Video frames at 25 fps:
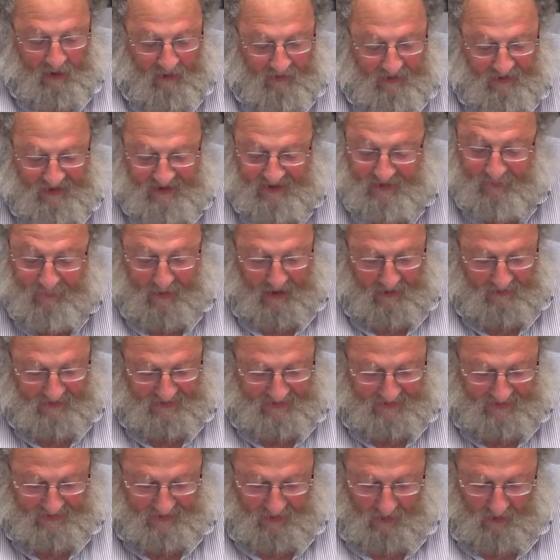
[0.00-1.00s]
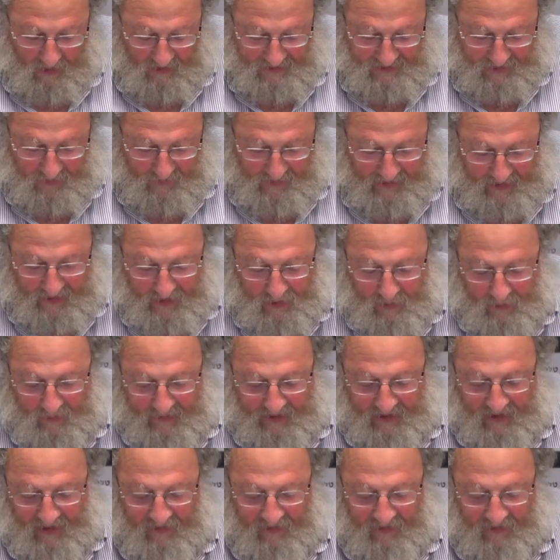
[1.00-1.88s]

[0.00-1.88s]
the spouses also eagerly